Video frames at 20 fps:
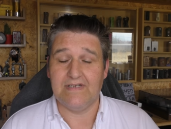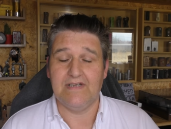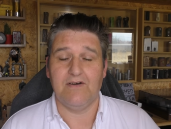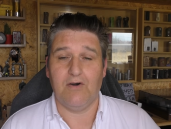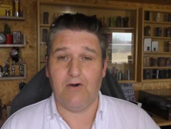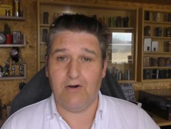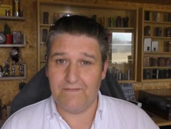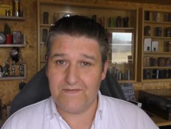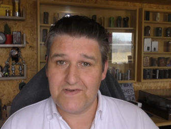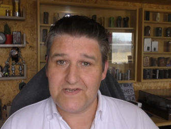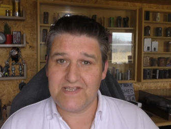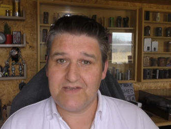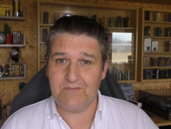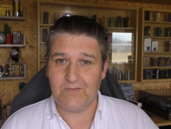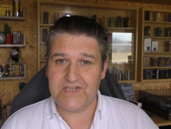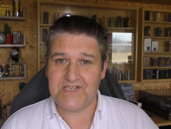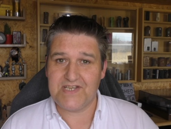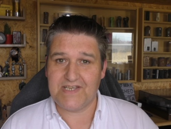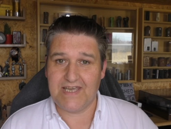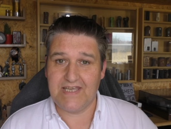Obviously,
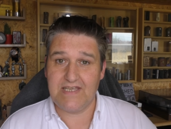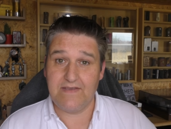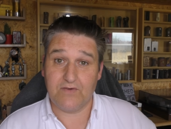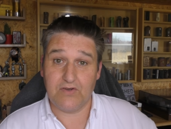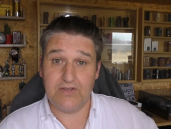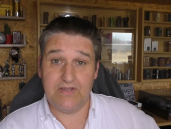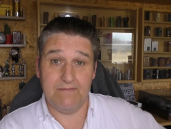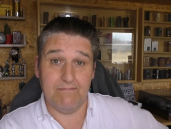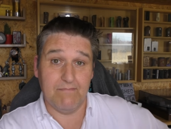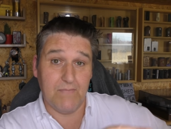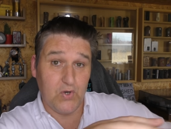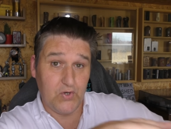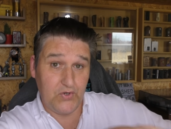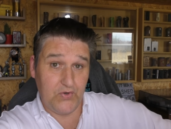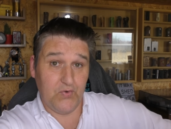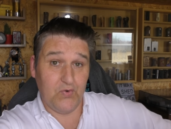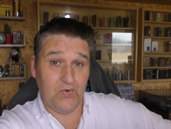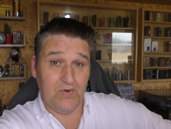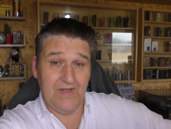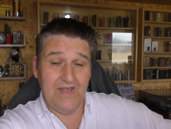once again, you've got the
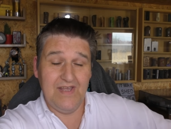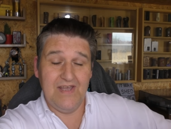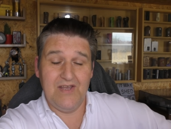mono,